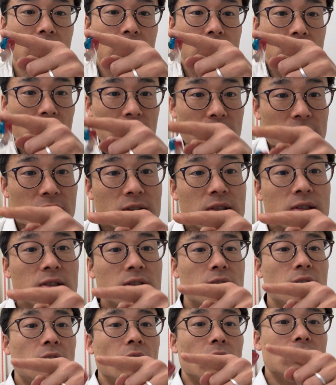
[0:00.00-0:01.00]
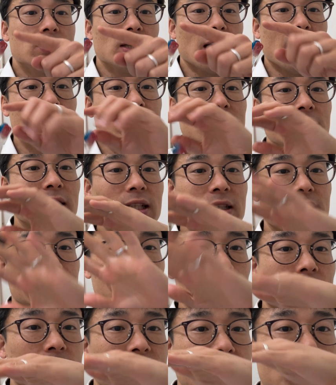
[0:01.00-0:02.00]
So it goes underneath.
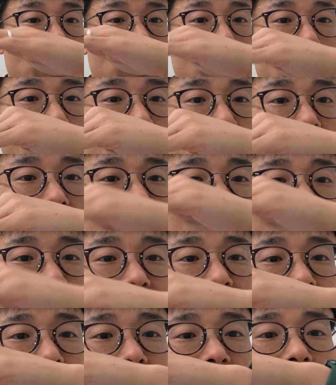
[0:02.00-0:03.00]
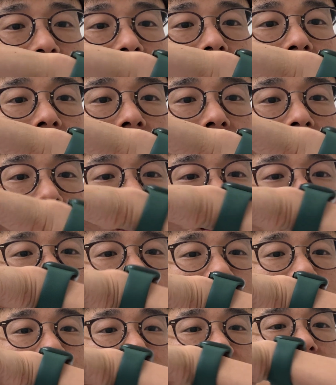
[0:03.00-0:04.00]
For example, my hand is a disc.
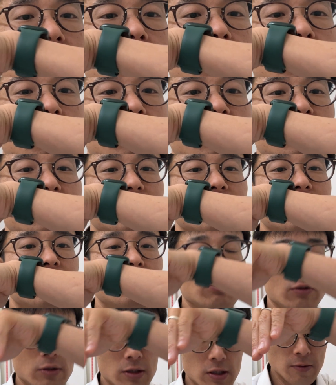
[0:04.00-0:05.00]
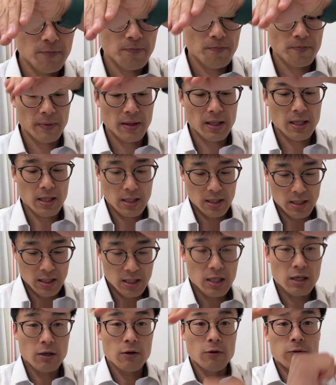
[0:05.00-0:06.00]
It's usually sitting
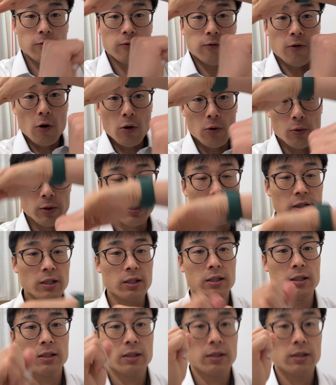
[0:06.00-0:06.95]
forward.